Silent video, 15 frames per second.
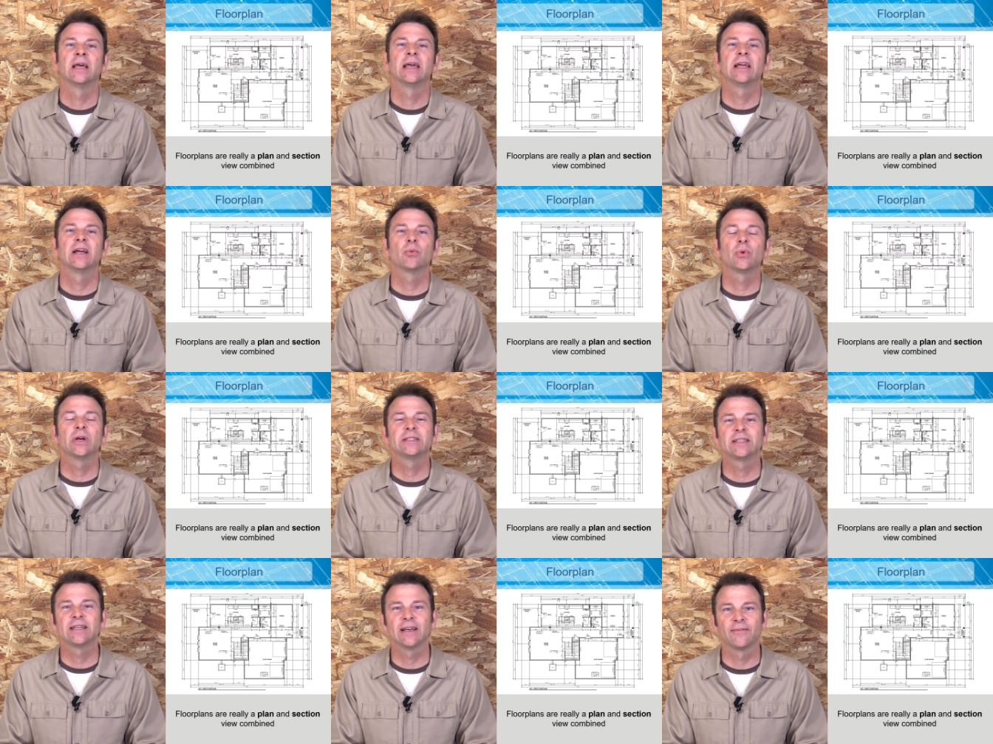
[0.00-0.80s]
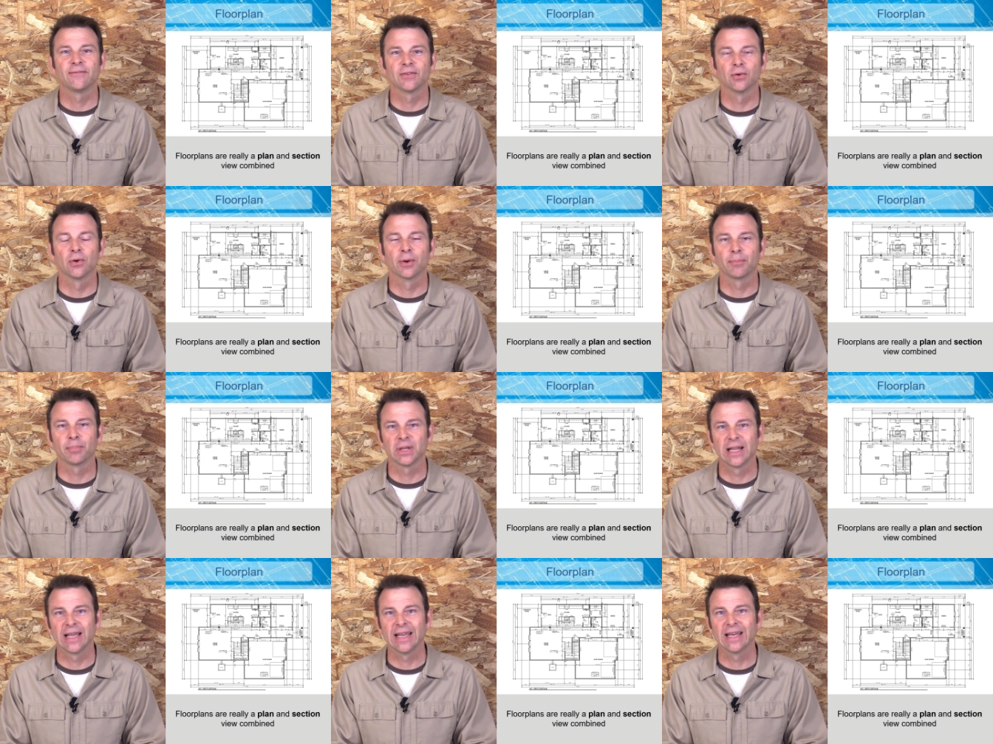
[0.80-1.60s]
Here we see a floor
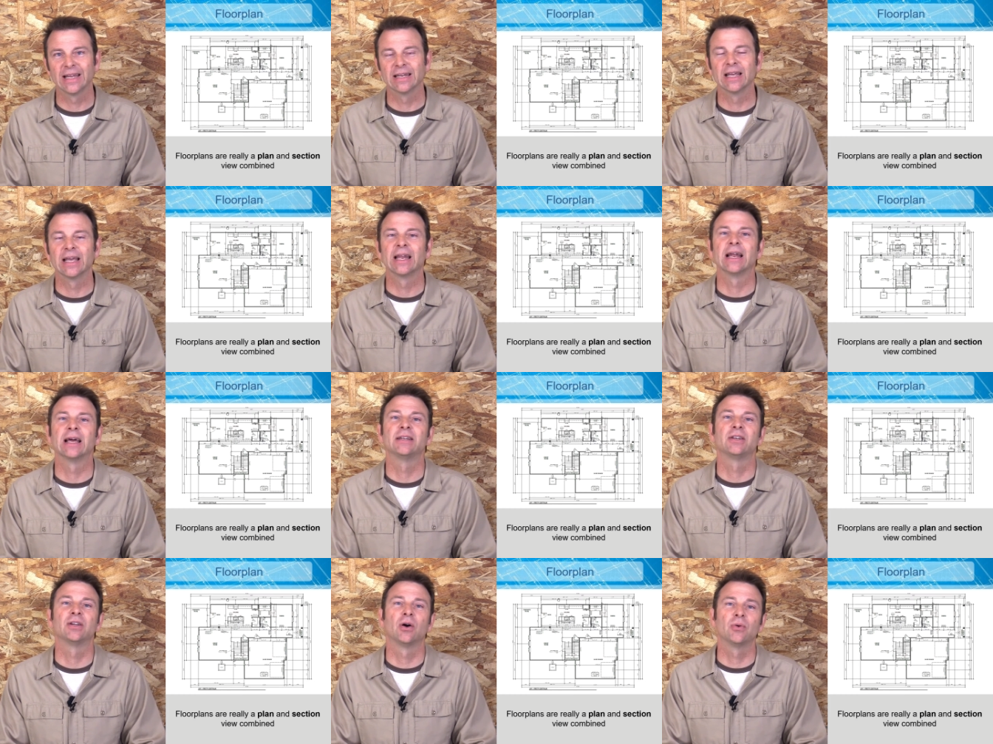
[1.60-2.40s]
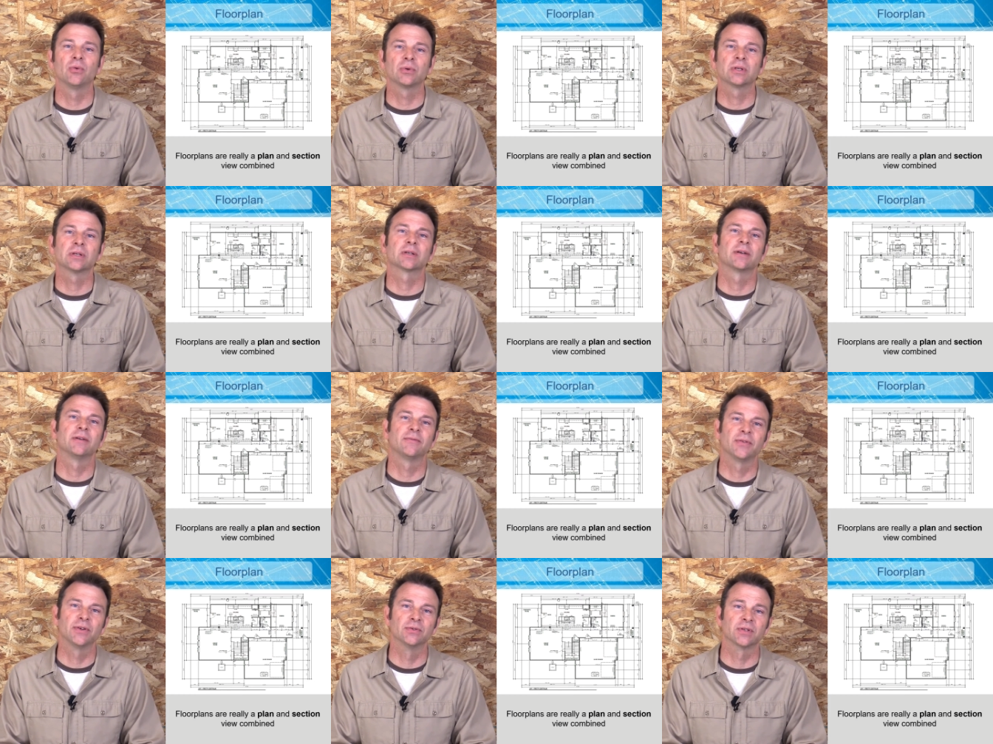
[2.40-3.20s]
plan, and don't
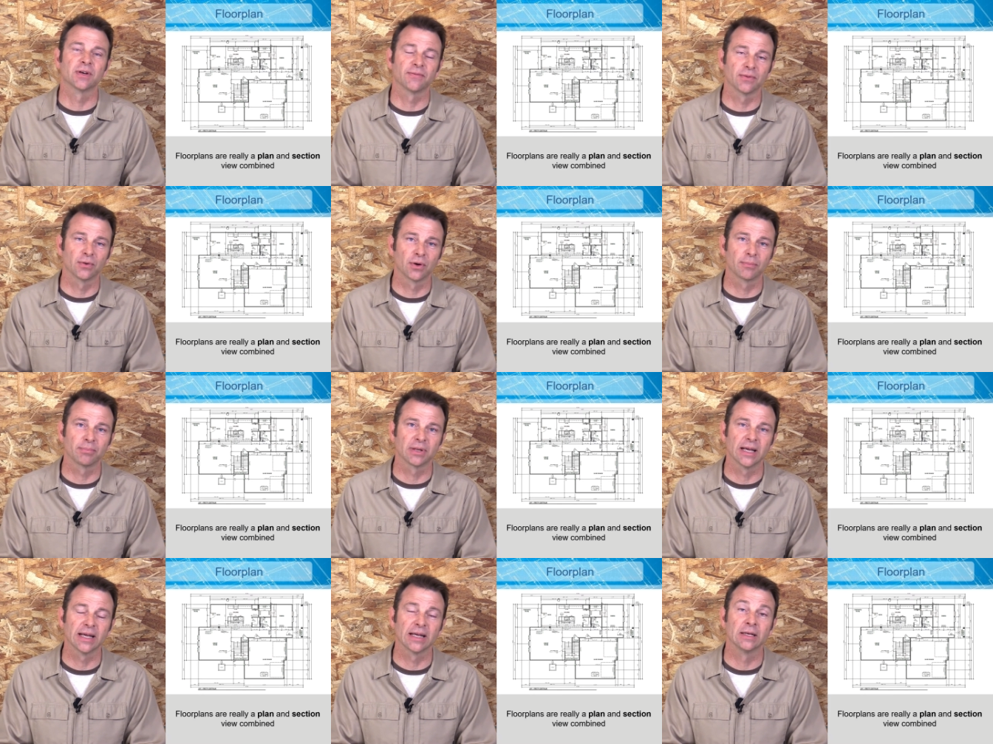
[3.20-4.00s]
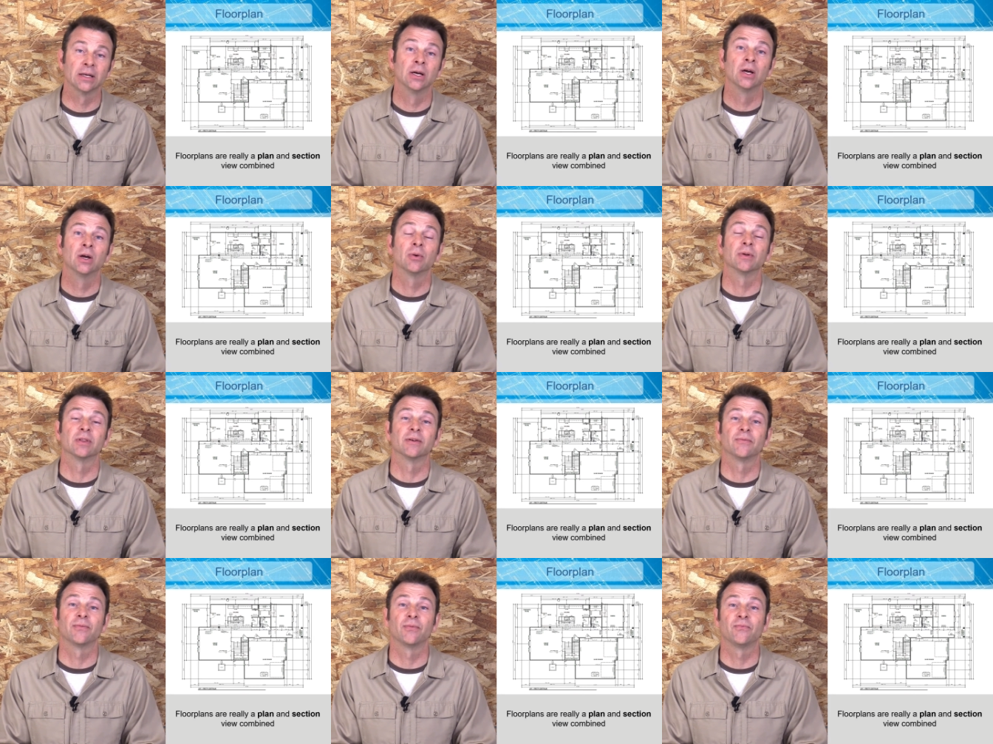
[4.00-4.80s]
confuse a floor plan
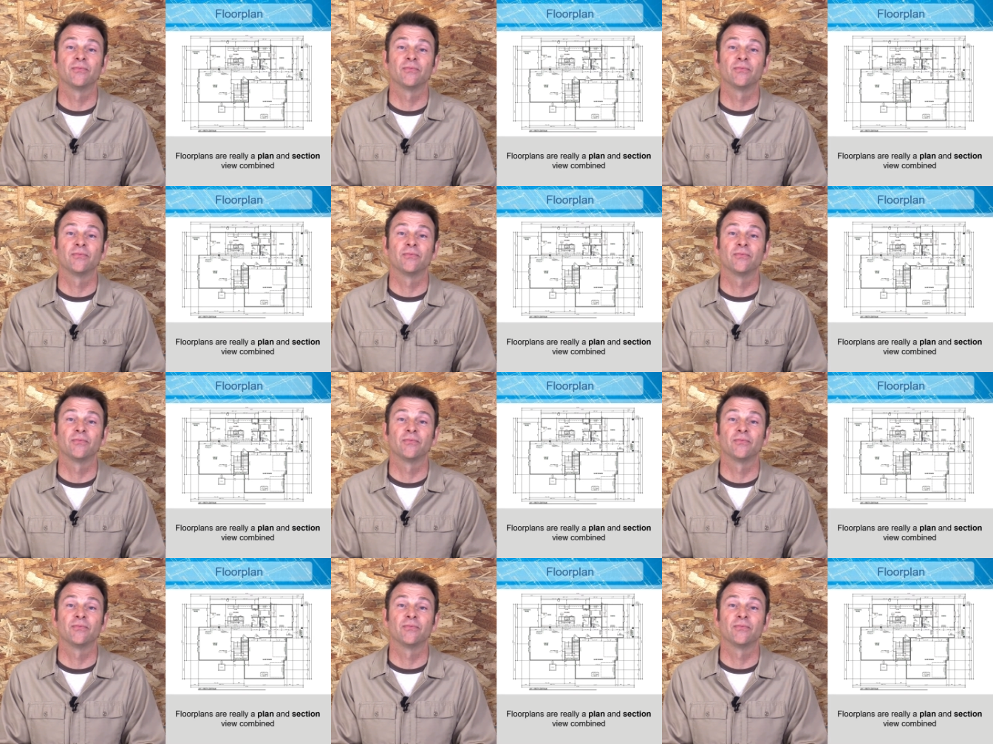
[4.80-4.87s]
with a